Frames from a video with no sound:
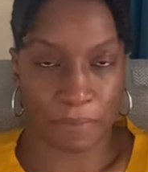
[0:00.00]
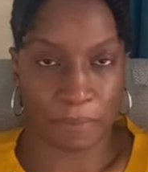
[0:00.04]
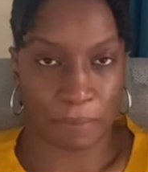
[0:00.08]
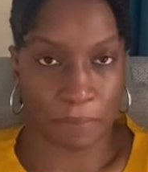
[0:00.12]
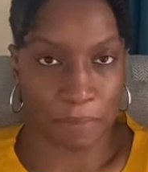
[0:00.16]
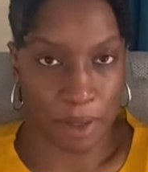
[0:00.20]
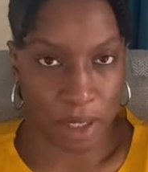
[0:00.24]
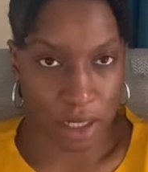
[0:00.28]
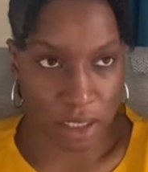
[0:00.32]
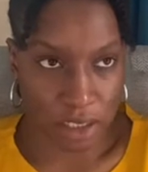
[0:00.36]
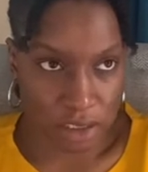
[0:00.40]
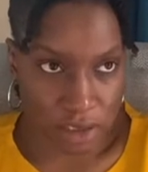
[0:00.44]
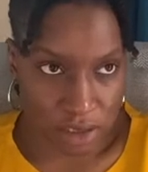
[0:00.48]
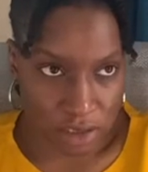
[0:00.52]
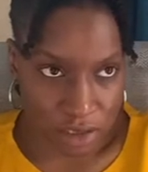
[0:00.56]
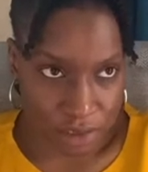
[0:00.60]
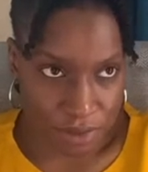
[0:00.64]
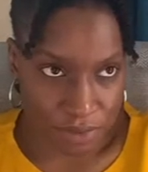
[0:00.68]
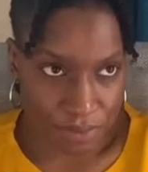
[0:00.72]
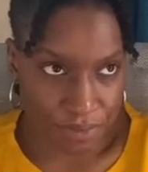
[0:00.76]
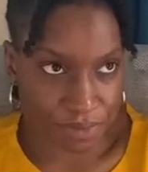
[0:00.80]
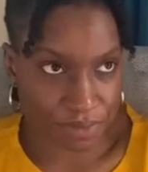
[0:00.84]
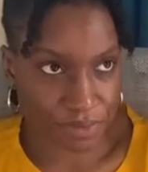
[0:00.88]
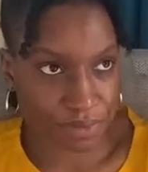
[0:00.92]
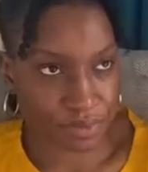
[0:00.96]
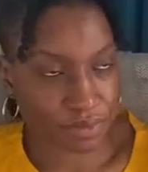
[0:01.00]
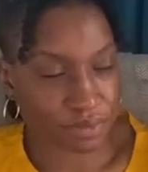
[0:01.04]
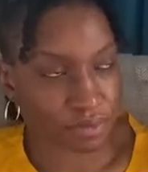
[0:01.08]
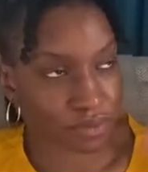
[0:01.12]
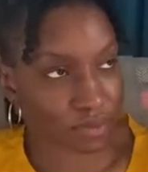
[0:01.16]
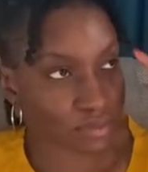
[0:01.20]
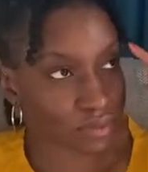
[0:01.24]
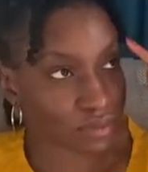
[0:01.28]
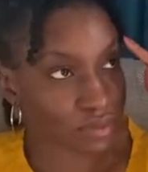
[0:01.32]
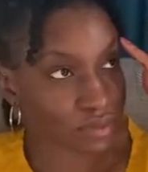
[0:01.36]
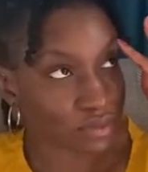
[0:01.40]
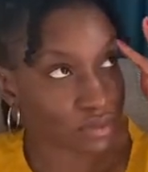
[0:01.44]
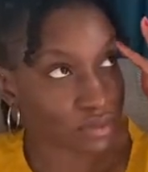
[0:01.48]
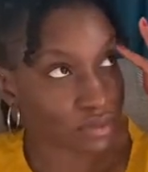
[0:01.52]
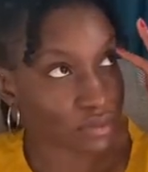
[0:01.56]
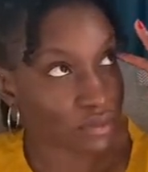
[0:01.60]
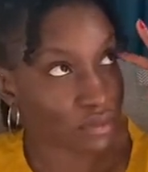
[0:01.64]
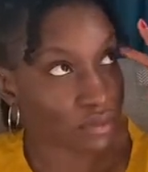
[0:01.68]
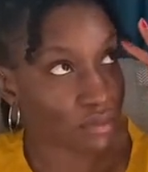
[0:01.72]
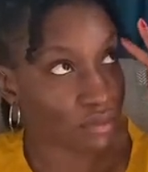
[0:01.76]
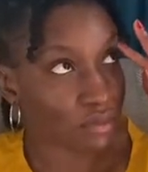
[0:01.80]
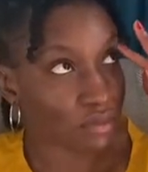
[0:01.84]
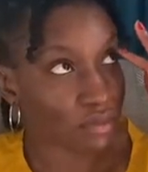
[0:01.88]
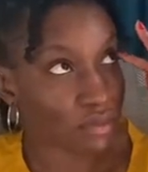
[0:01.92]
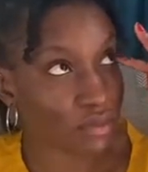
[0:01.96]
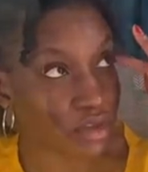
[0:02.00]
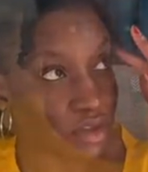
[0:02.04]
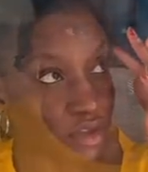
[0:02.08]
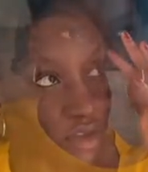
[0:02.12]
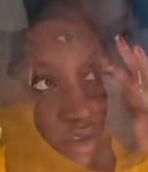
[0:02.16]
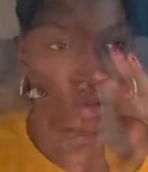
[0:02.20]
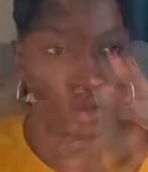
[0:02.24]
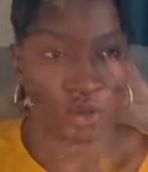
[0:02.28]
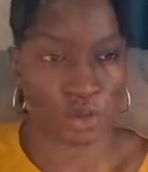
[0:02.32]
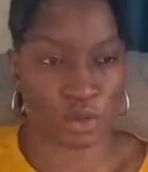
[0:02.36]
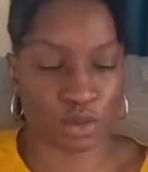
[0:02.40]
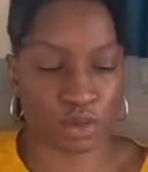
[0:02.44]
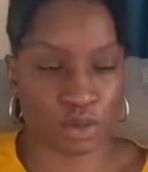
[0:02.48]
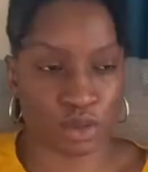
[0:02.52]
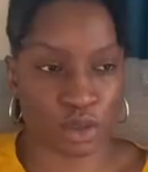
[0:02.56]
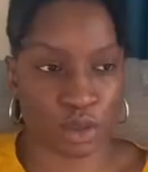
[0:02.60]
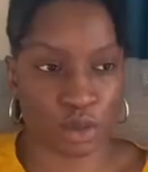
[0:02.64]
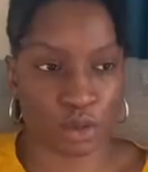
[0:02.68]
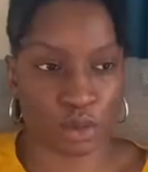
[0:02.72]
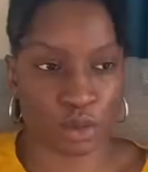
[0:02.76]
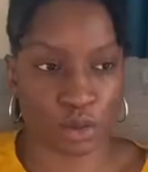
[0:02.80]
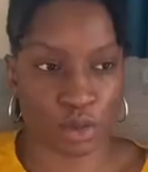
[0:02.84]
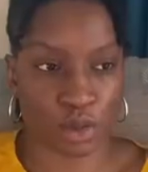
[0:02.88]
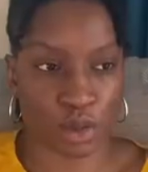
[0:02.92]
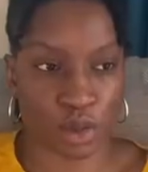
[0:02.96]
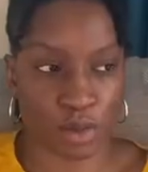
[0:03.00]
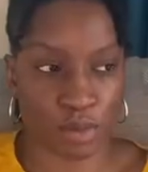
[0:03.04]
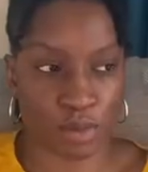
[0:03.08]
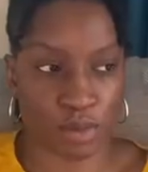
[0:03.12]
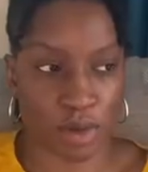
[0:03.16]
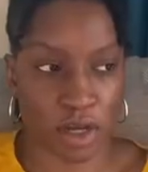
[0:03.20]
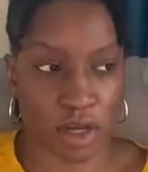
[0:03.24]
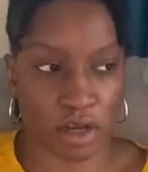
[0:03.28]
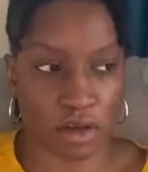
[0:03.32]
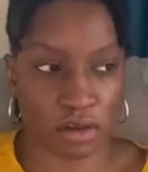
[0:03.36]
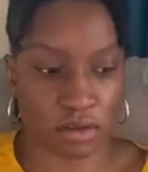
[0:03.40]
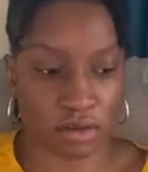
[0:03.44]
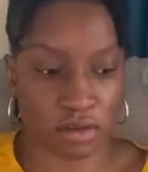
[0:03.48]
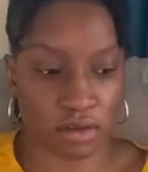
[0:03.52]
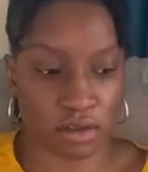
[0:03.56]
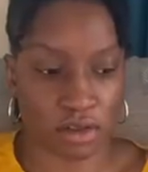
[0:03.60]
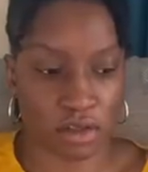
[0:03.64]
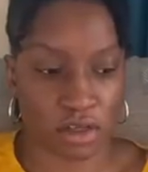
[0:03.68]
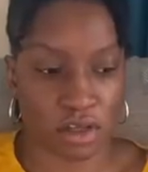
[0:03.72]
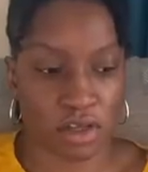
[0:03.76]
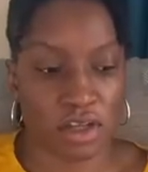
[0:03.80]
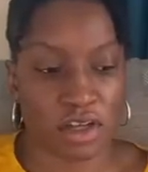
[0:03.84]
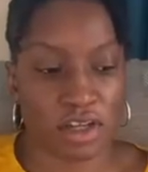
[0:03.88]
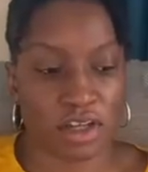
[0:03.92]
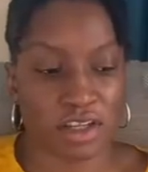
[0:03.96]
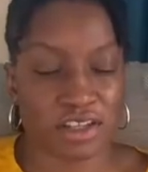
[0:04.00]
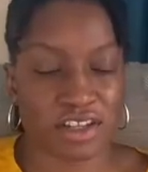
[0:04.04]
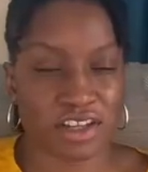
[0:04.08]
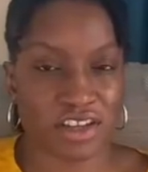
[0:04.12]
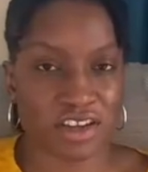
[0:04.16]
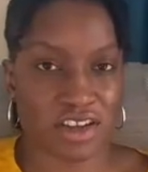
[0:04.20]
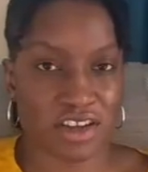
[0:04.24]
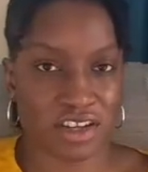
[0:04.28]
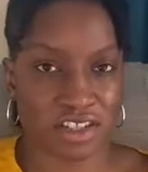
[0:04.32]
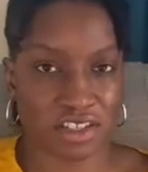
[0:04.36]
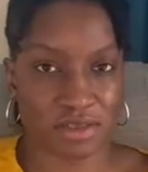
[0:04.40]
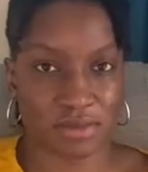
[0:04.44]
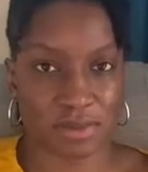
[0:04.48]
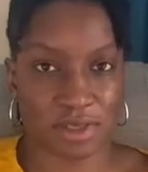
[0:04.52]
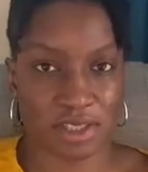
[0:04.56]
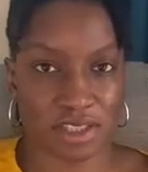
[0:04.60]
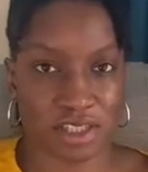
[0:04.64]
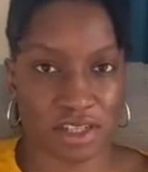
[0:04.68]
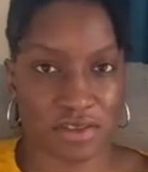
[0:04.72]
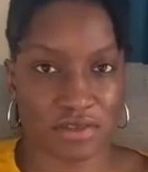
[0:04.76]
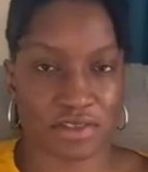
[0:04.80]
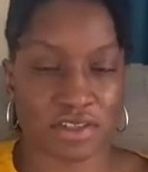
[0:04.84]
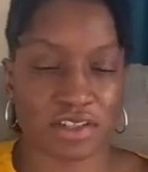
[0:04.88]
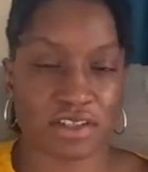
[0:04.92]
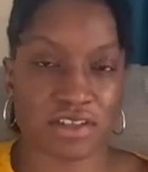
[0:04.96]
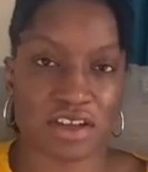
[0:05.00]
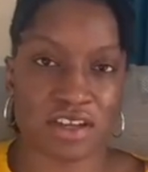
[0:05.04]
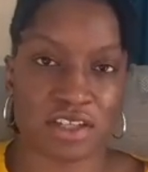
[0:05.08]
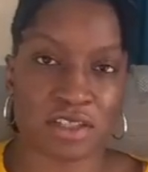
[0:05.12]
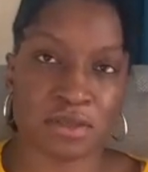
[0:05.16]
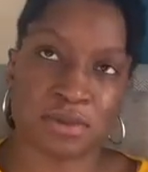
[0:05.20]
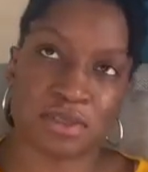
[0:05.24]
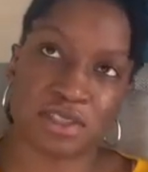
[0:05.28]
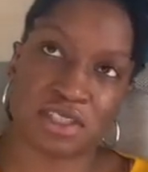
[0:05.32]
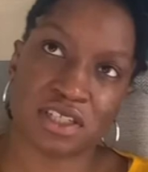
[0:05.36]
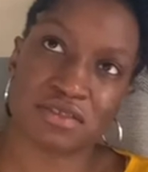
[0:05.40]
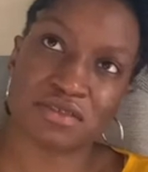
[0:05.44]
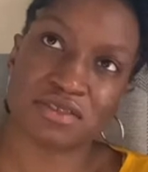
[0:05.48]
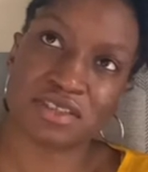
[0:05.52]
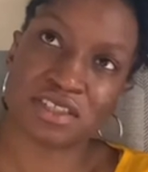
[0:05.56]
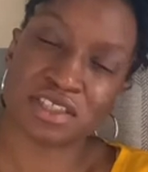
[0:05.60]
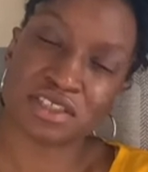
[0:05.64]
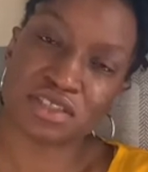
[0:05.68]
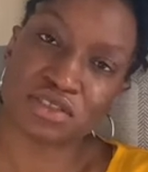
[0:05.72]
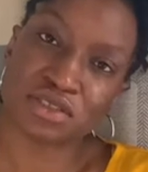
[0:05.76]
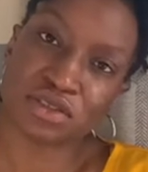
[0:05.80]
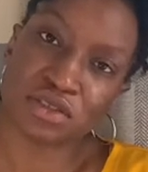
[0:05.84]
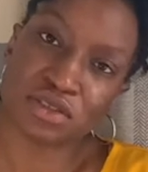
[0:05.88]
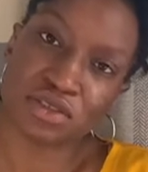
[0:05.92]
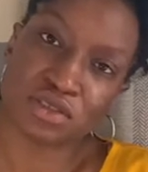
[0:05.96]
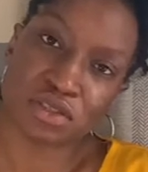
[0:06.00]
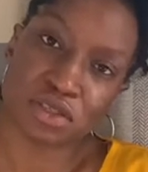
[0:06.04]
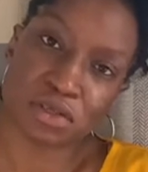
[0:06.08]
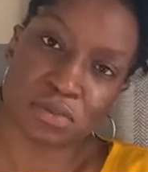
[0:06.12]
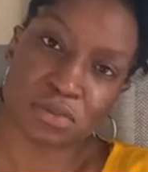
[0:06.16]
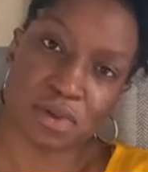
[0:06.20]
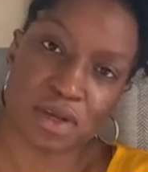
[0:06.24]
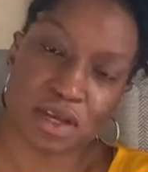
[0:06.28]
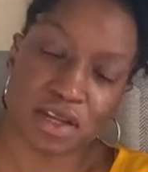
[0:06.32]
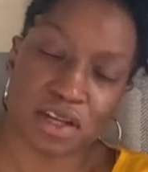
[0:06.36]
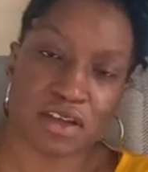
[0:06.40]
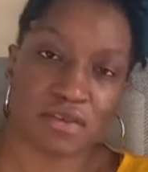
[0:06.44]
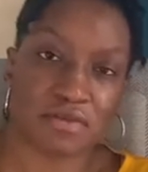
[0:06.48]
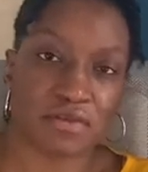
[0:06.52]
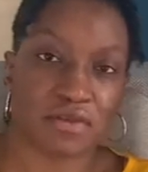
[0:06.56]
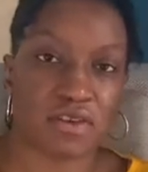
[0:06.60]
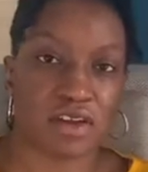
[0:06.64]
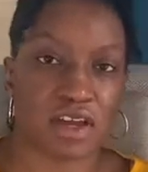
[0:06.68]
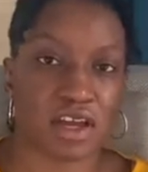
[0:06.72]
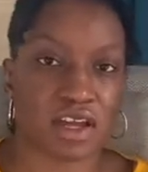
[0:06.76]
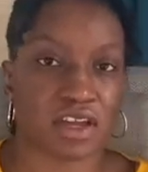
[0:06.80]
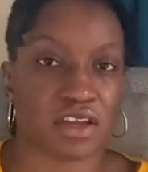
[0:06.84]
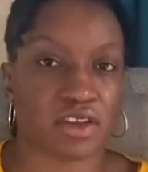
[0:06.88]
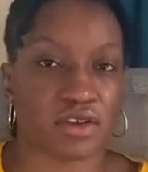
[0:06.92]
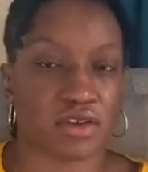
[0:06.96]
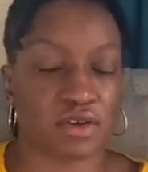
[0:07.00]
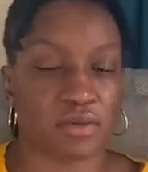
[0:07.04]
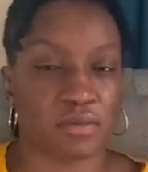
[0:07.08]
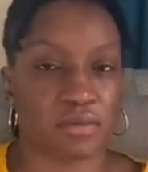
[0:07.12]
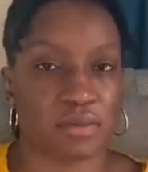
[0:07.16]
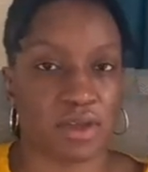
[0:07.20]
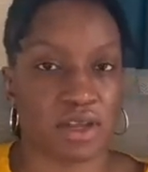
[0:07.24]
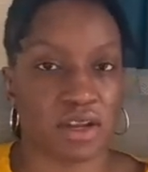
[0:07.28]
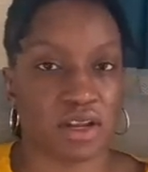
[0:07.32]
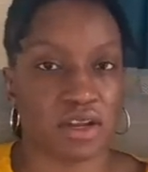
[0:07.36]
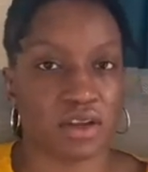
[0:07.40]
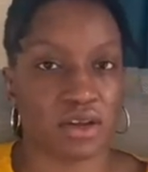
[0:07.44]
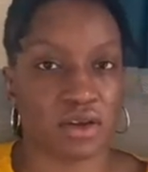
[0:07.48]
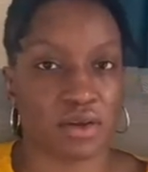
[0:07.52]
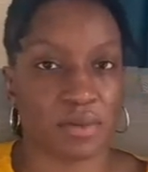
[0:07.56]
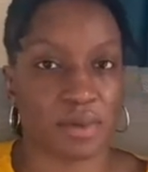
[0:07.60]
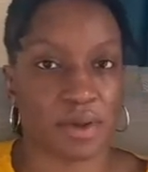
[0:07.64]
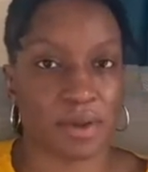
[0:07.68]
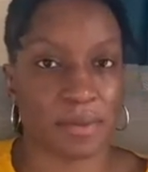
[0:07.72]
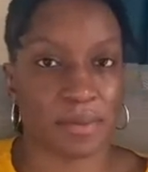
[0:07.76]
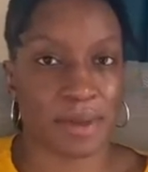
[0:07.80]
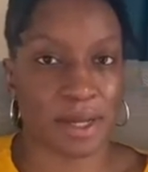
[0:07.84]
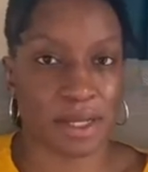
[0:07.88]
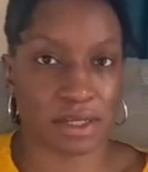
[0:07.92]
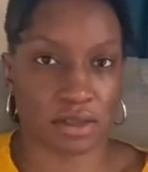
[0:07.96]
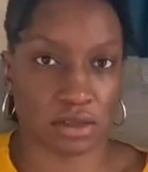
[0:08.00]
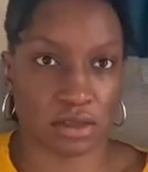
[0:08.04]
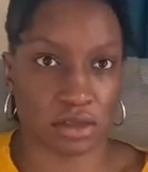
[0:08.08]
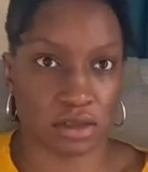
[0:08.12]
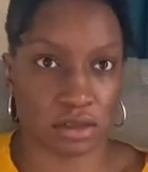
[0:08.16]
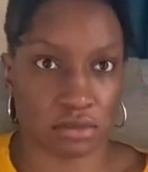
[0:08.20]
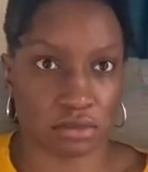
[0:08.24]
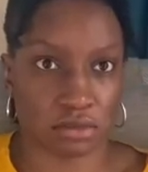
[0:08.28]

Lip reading: But I would also talk about the customer service. The customer service is not too bad. I feel like it could be a little bit better.